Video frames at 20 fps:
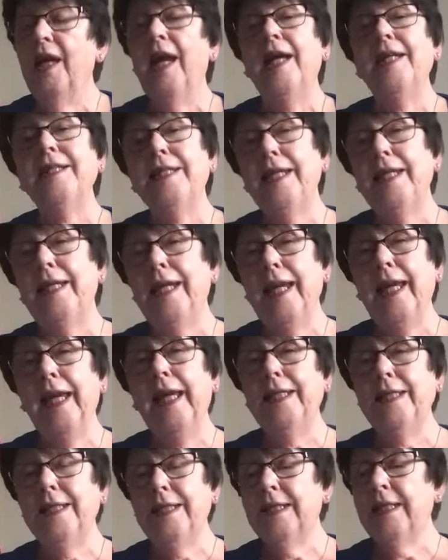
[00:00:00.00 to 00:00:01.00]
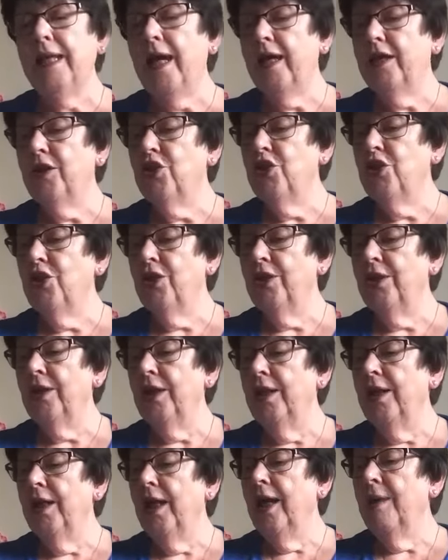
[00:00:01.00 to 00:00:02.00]
And in his section
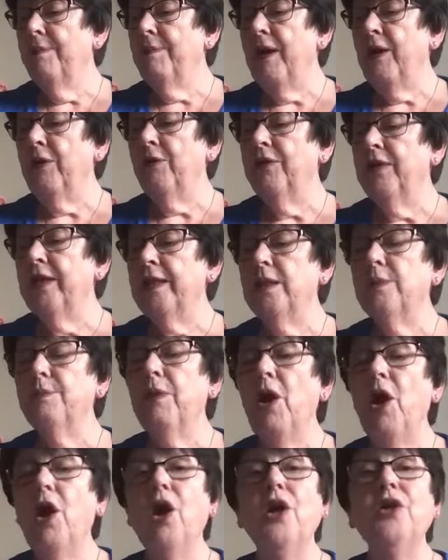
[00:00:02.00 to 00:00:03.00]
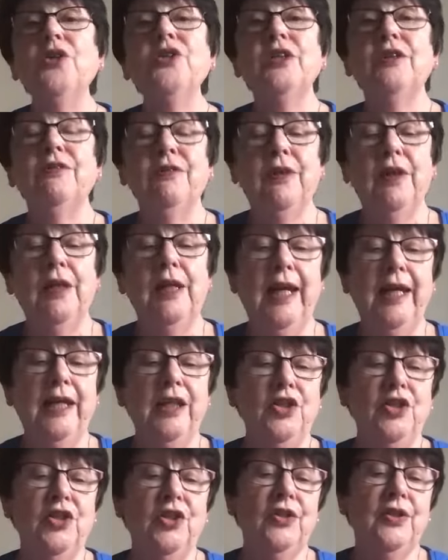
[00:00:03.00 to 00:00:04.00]
about this part of
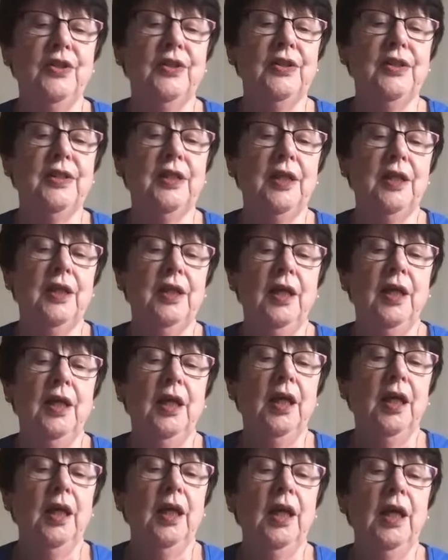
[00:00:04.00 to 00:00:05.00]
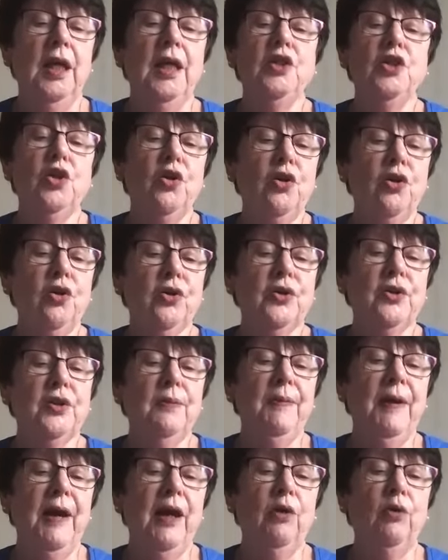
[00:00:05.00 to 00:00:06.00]
Galatians, he talks
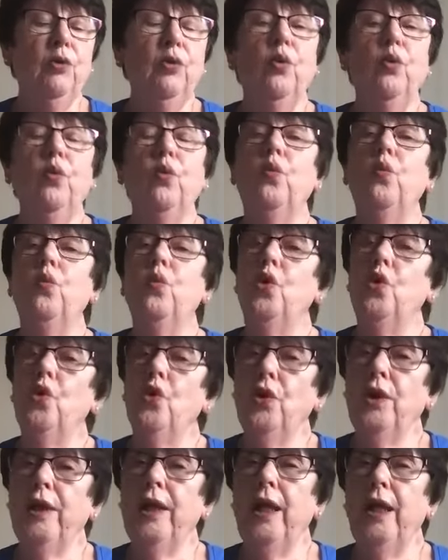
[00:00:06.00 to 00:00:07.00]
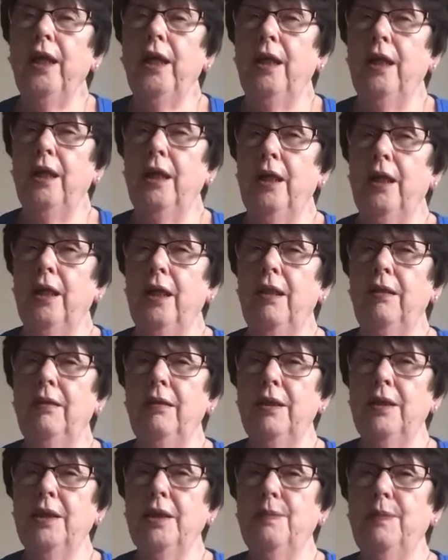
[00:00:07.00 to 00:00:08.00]
about walking in
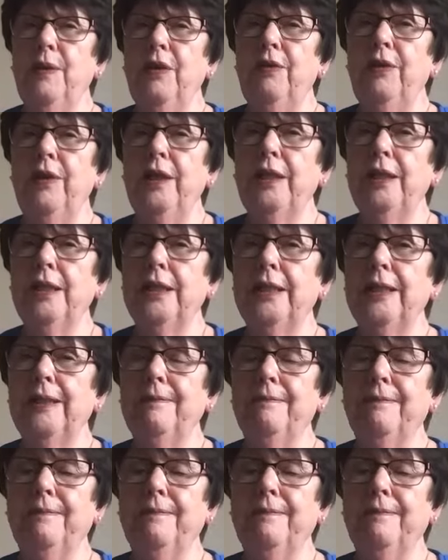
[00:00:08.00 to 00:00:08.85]
the Spirit.